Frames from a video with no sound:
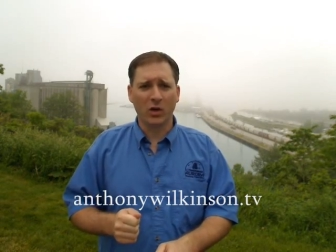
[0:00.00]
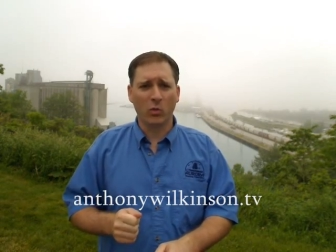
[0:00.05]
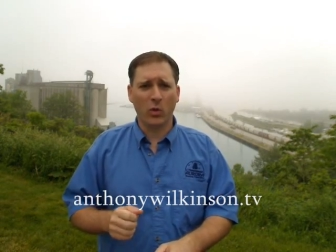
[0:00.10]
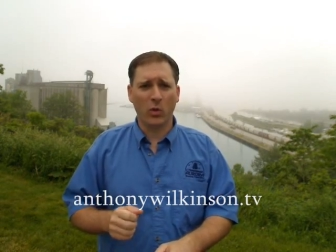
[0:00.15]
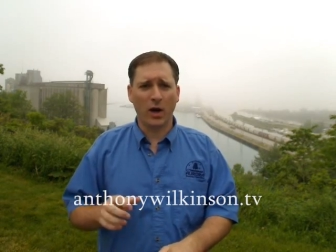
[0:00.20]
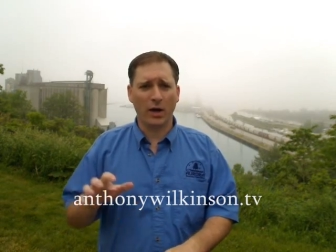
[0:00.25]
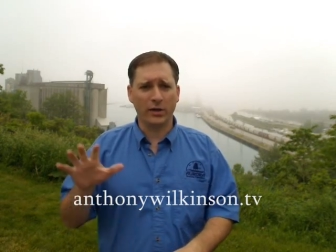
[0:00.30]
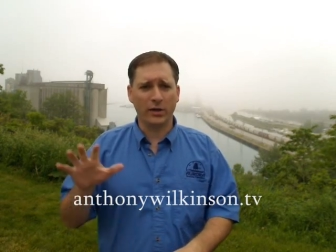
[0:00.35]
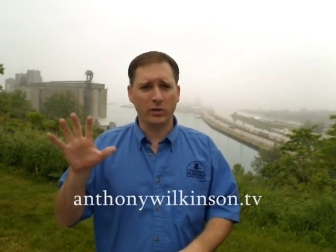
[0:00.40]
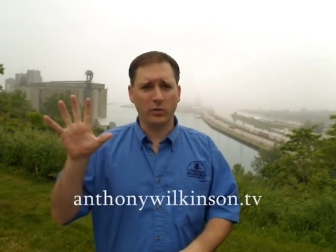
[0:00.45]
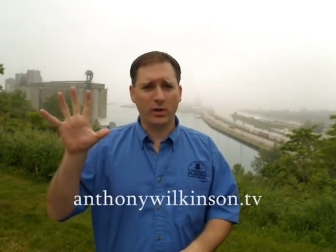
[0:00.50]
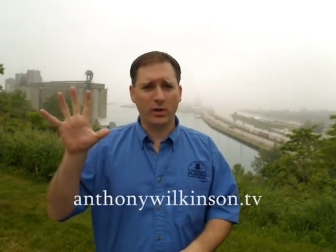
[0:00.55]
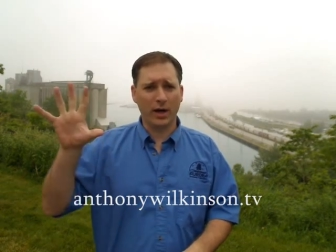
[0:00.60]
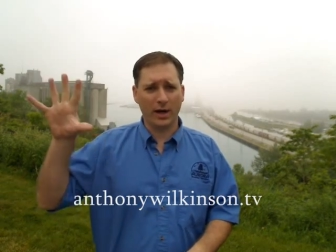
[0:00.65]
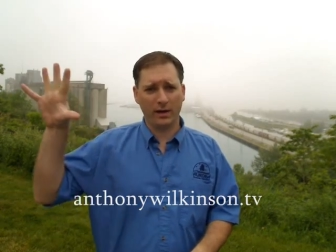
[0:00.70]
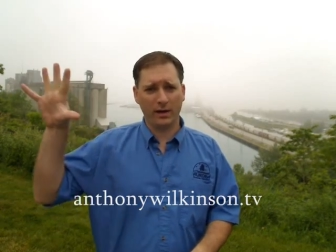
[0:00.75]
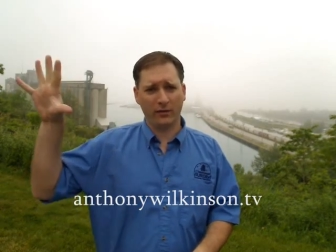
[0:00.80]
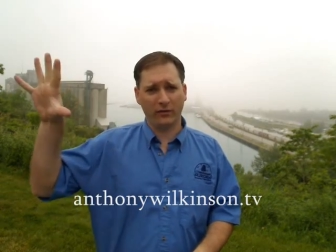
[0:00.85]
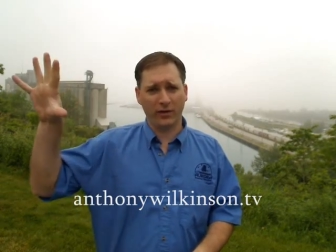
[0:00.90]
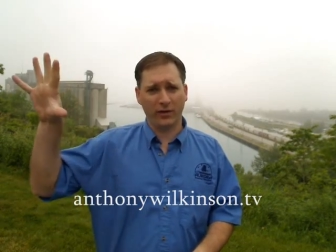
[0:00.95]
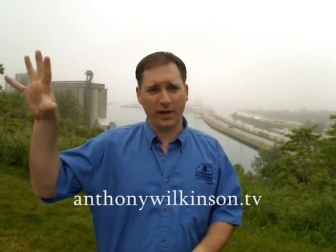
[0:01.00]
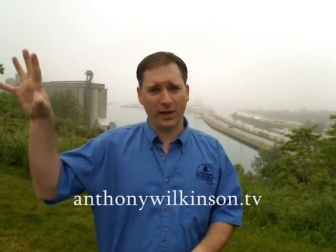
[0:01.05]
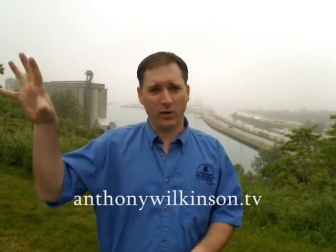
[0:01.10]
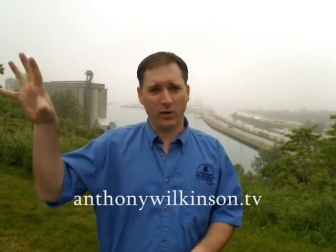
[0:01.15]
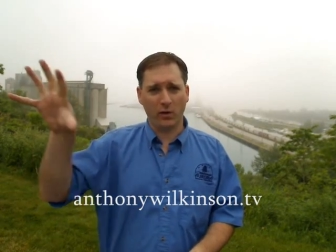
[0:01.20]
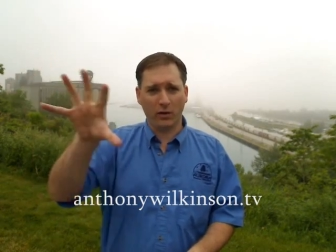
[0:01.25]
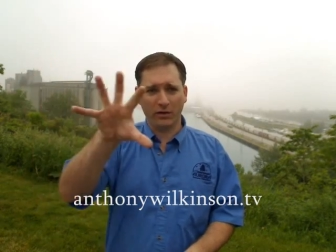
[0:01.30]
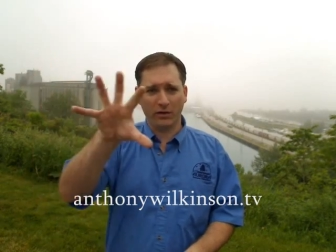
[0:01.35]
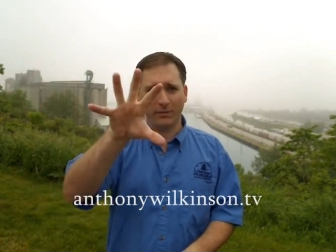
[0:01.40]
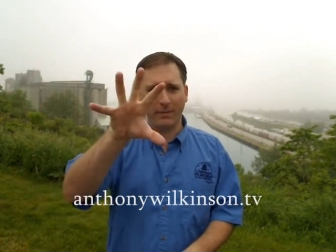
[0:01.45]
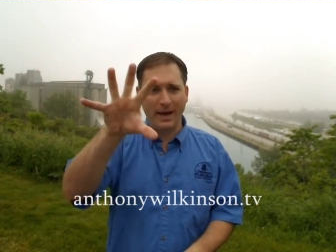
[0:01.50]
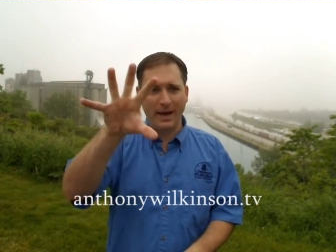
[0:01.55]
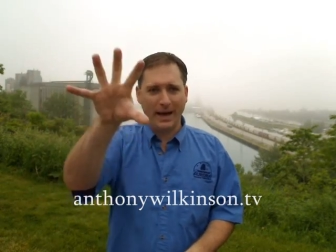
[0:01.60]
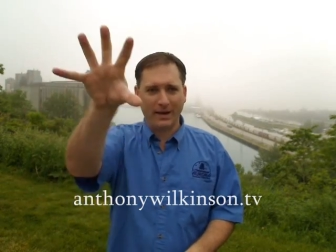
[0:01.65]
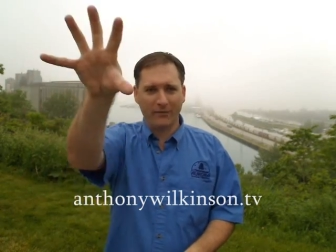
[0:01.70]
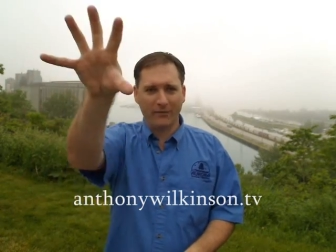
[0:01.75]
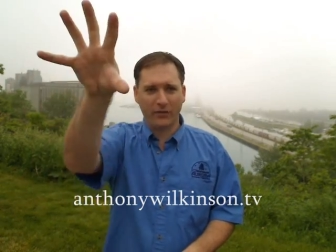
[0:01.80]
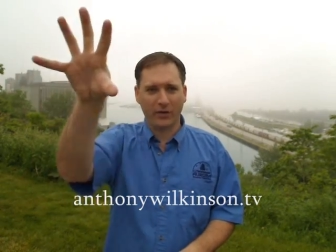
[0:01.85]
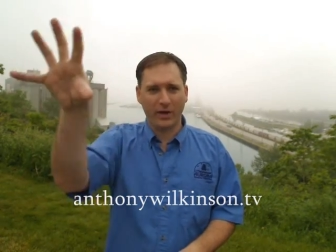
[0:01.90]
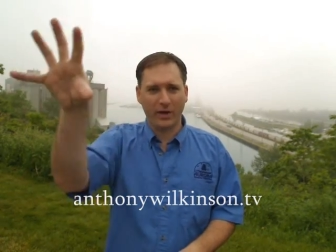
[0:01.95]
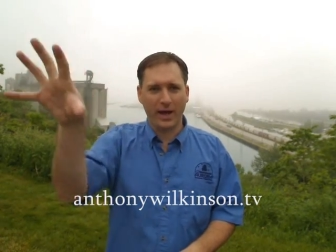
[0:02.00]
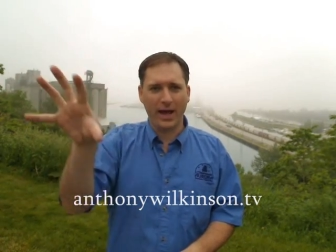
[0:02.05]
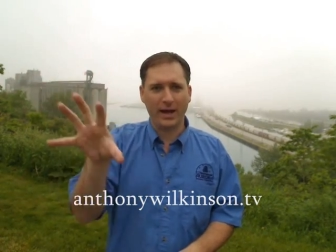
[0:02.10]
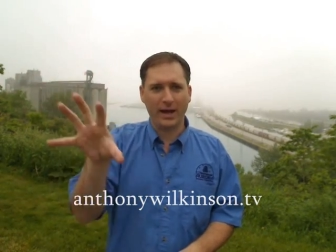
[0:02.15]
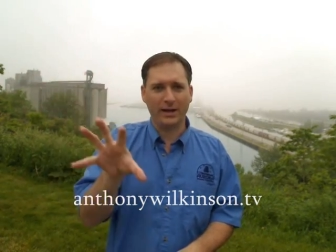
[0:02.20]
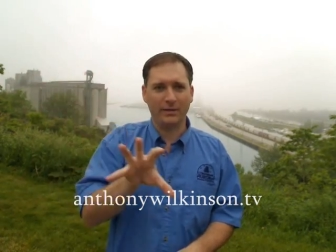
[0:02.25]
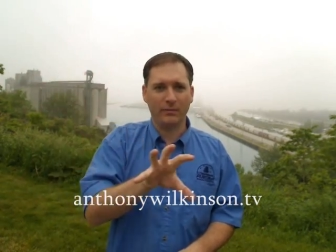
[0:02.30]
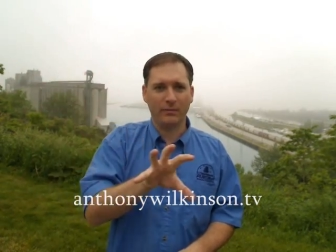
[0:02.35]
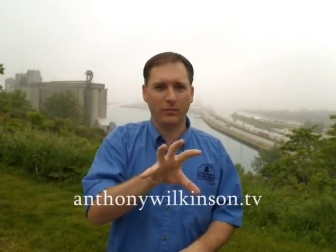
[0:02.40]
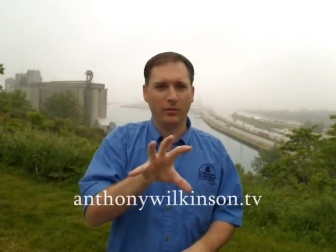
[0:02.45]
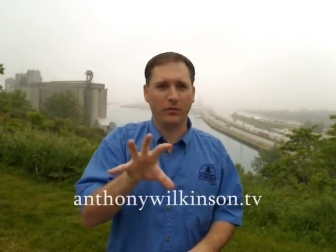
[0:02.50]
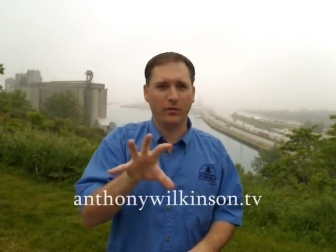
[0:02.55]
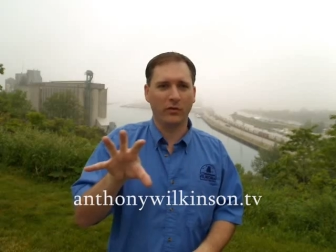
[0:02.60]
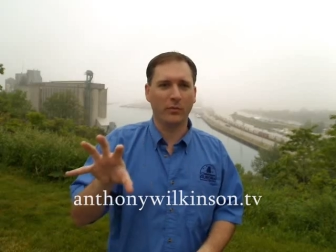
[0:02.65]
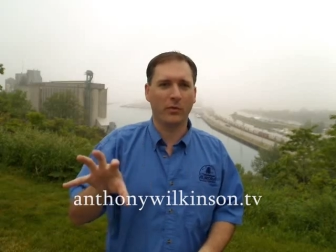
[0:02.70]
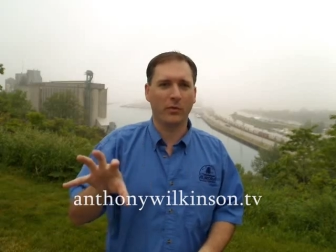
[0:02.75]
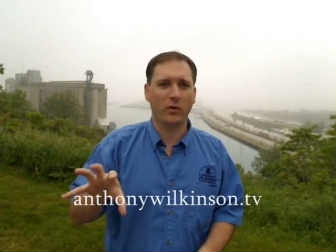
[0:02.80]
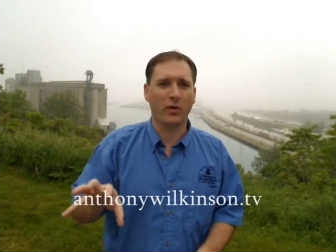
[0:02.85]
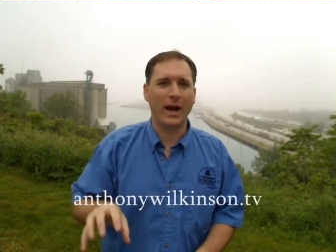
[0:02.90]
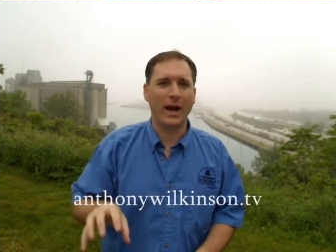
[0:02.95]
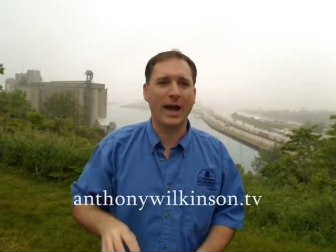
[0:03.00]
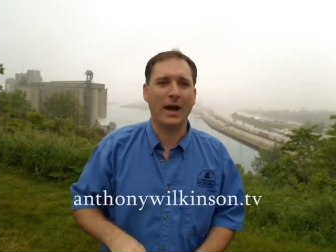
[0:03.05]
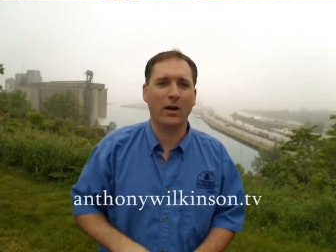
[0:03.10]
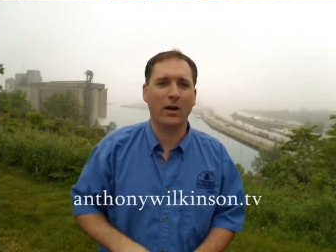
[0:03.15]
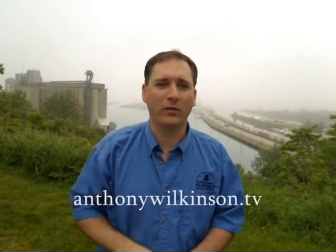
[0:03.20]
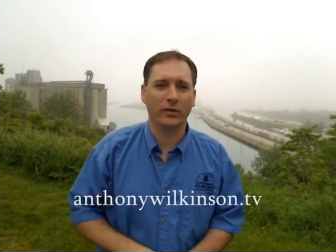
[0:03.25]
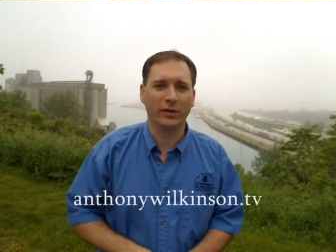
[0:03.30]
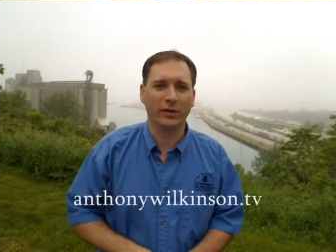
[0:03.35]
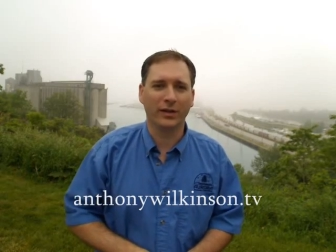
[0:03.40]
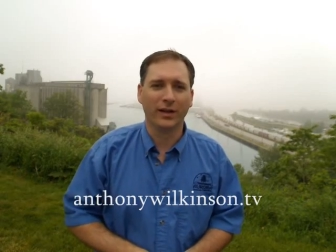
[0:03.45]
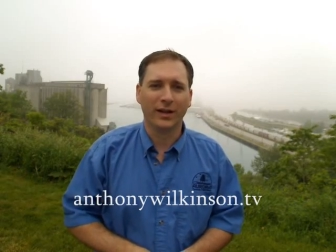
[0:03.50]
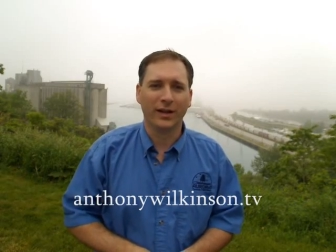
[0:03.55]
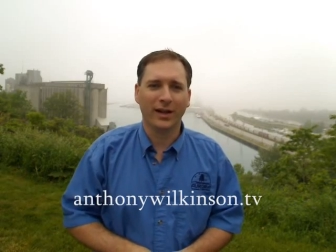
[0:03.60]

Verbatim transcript: while you kind of like hold the back of their head and move them around.